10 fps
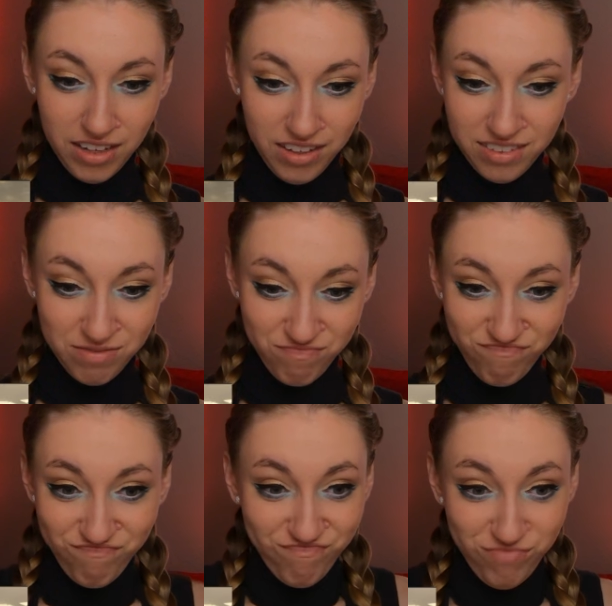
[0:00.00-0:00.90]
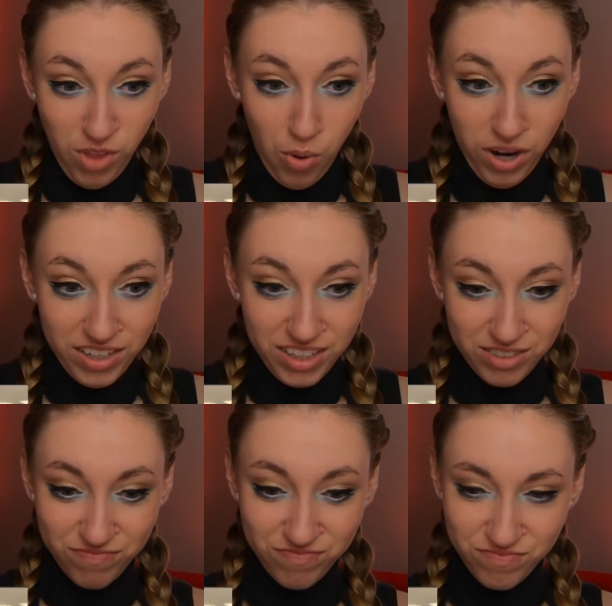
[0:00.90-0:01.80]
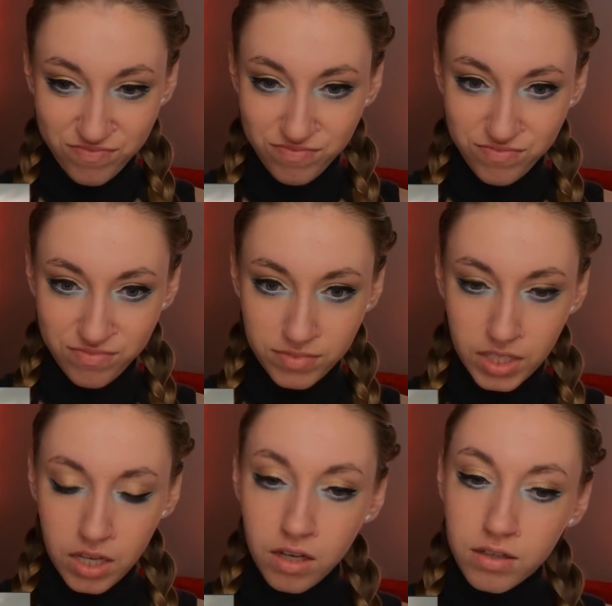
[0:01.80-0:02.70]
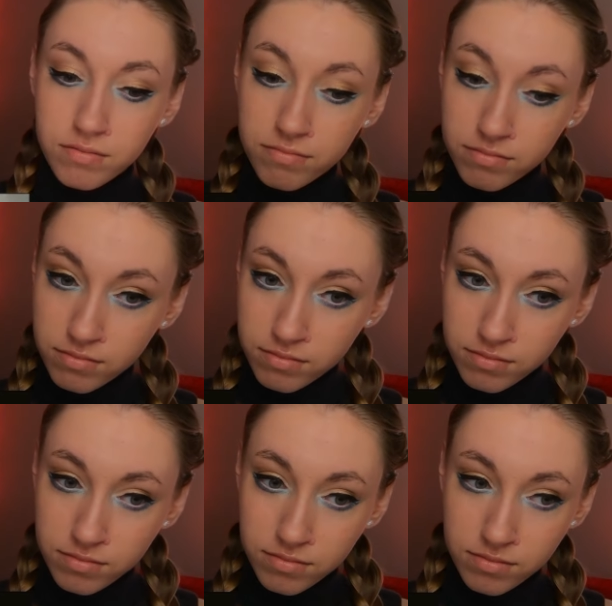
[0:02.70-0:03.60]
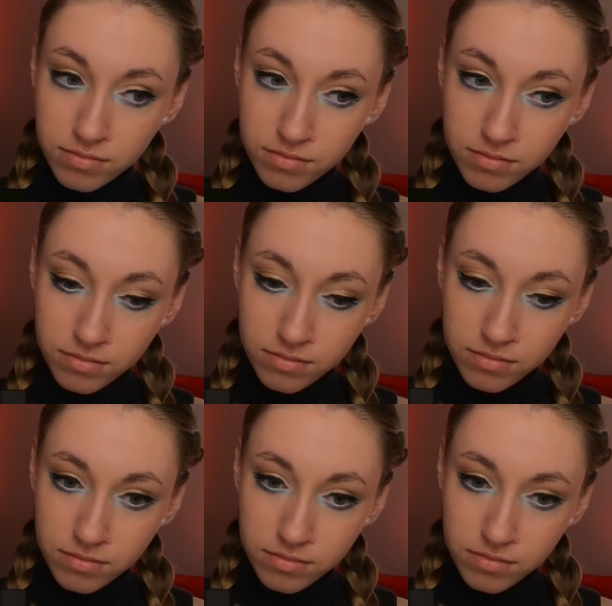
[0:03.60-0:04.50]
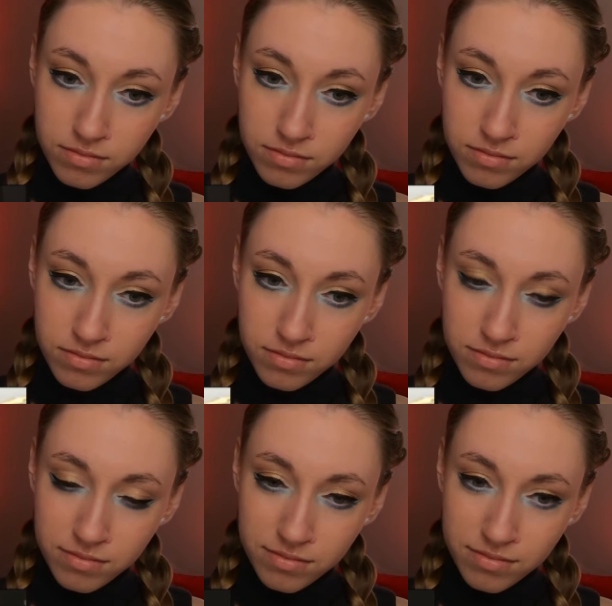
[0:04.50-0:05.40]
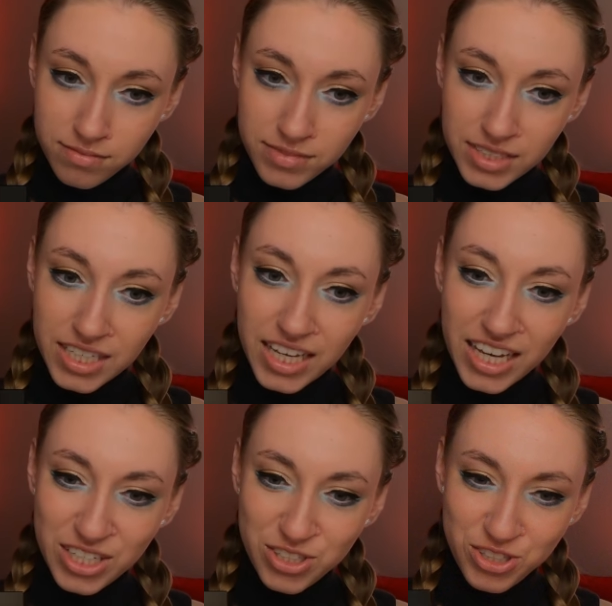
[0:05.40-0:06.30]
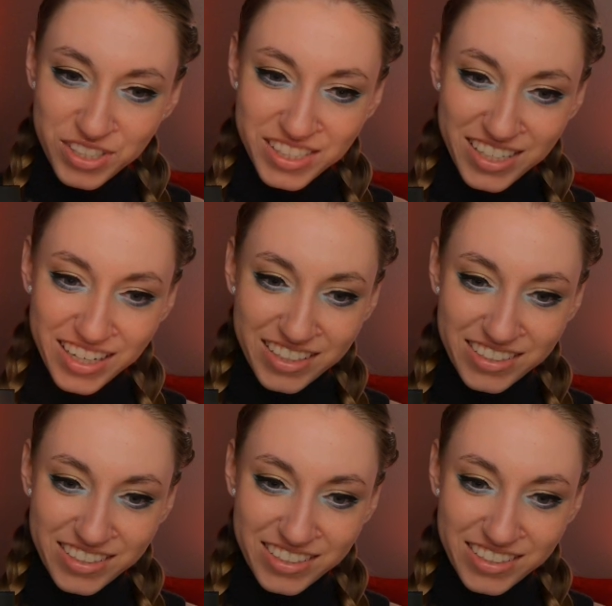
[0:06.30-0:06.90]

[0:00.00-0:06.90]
Empire would help to no change idea. things. Everything comes at a cost. Interesting.